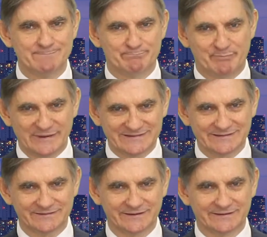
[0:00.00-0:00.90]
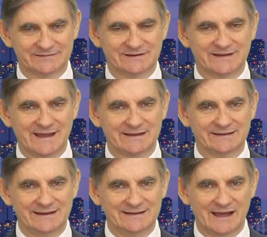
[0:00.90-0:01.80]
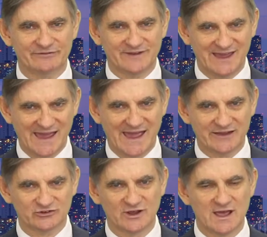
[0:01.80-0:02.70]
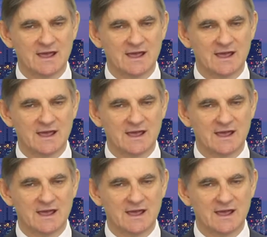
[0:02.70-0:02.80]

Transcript: businesses to get enough cash